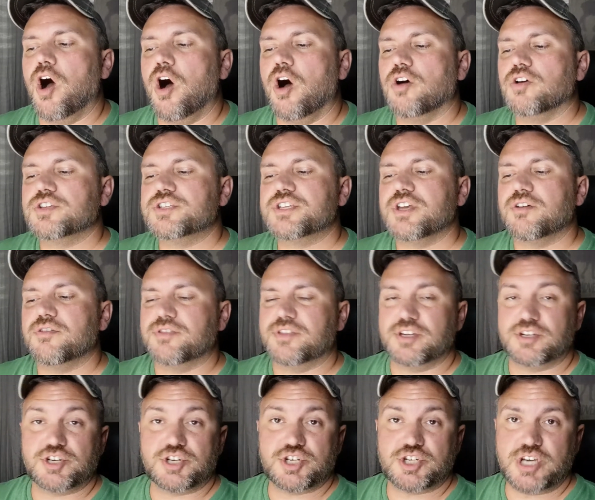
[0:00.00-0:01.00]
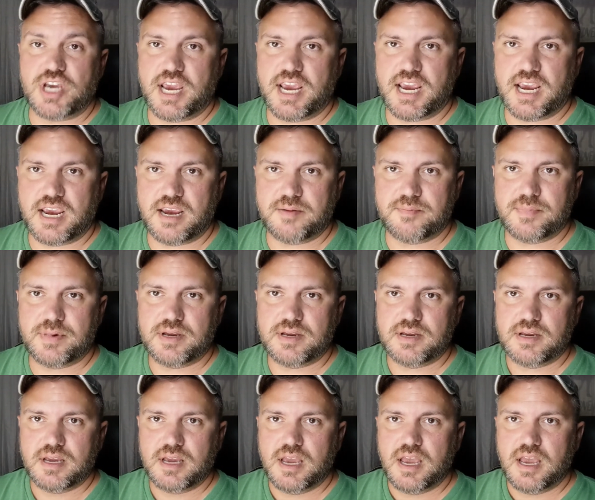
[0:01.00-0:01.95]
Also, the shame